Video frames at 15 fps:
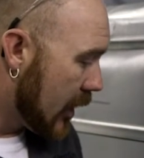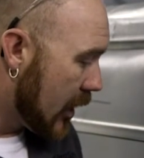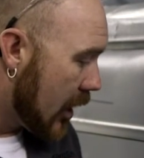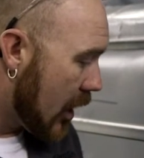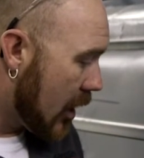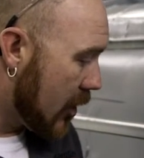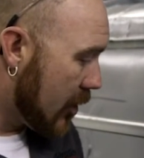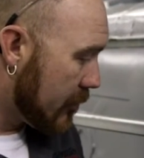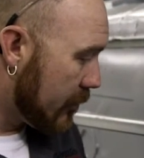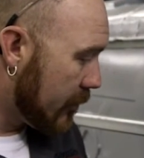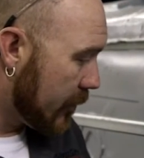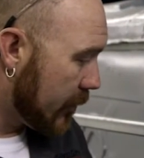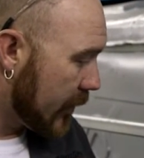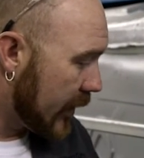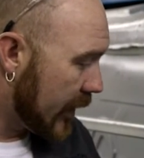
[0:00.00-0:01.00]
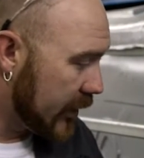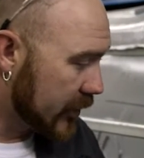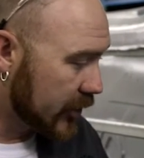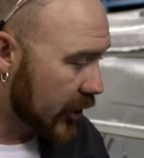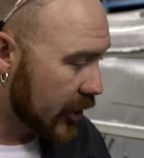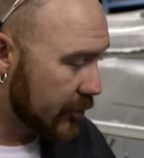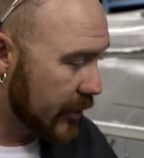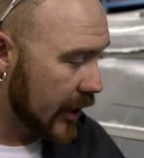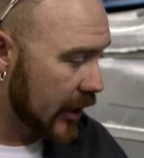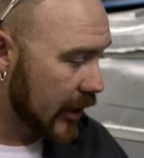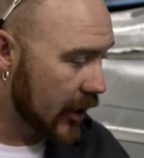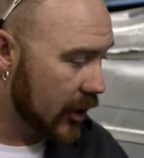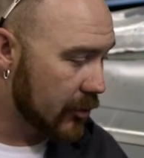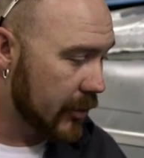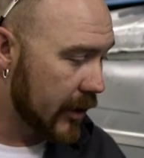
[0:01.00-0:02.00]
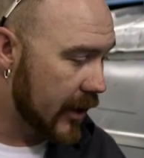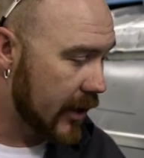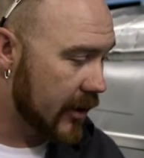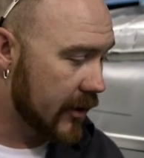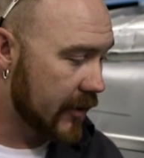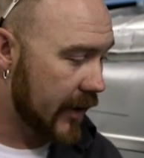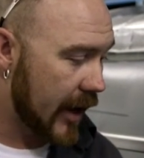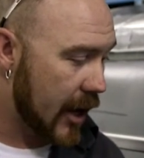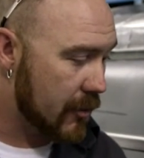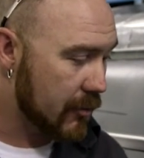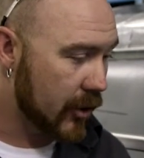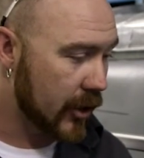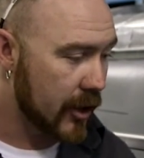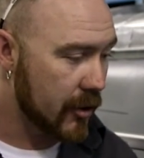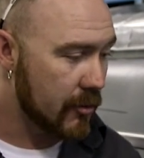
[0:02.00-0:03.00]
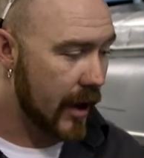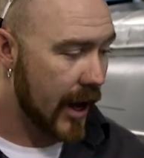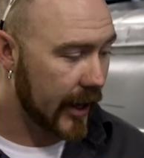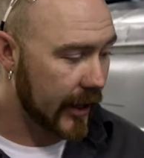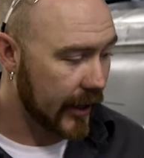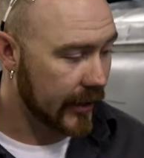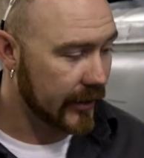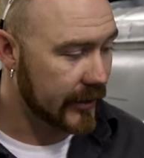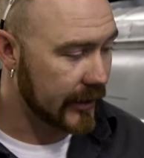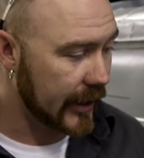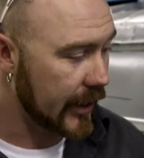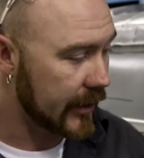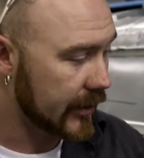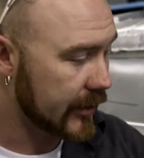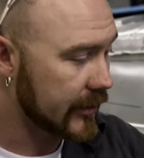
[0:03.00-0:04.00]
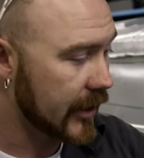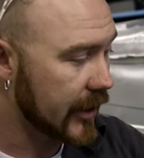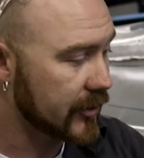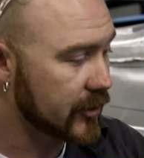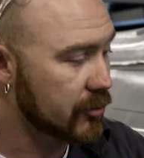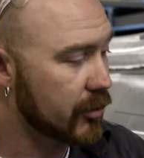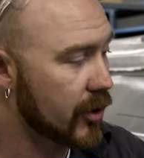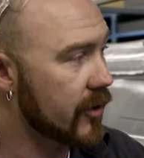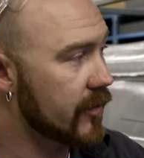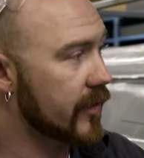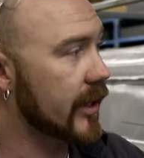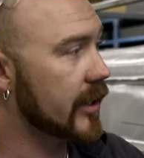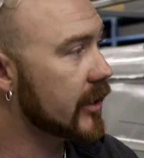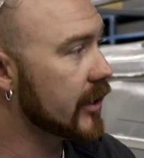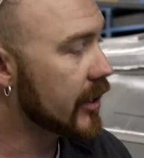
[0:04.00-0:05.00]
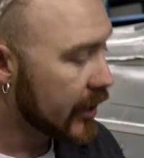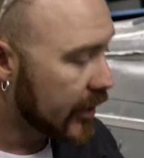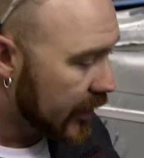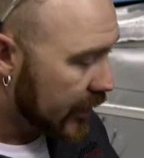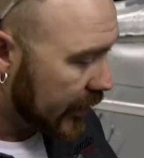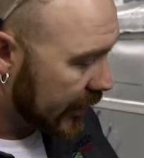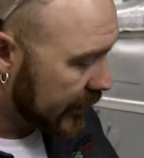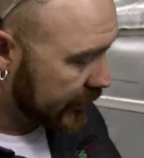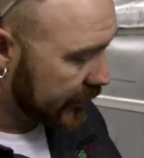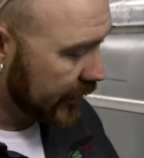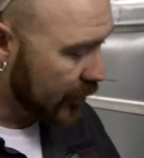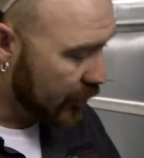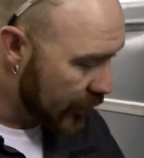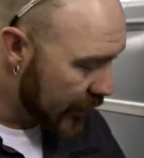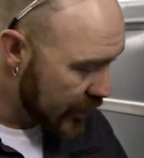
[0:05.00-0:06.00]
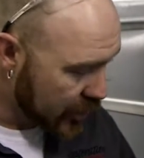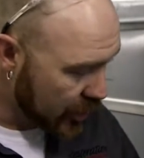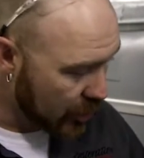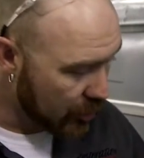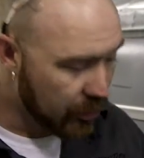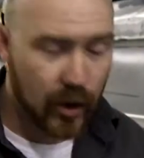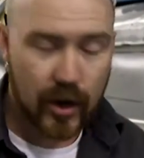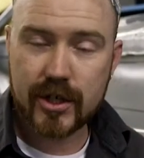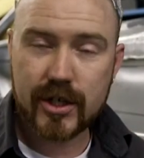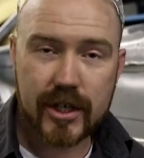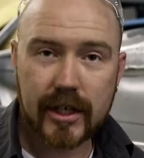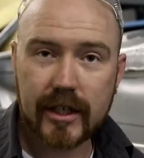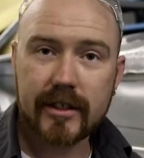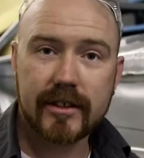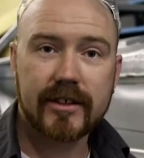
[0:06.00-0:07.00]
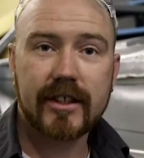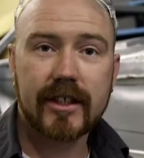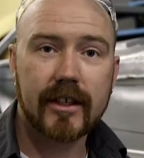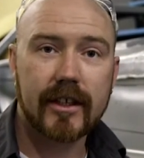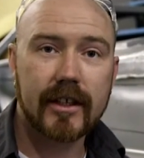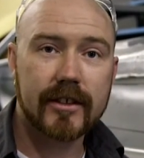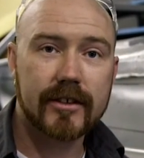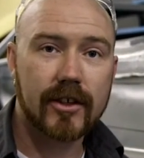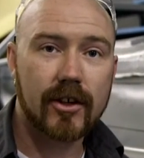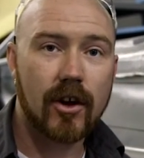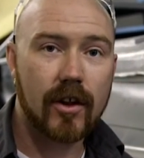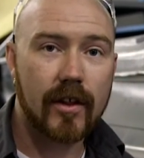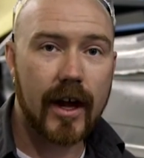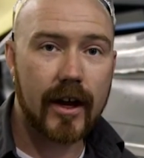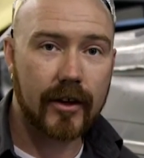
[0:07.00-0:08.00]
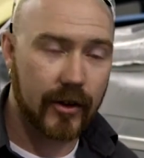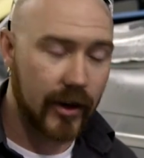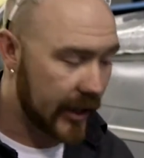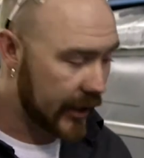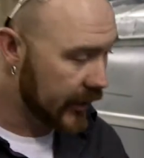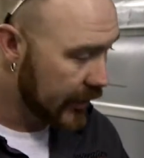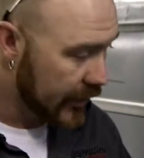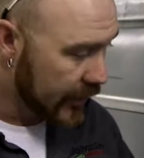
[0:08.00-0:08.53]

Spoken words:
There's going to be a little bit of hammering and banging to get this nice and perfect because the original portion of the steel isn't all that great.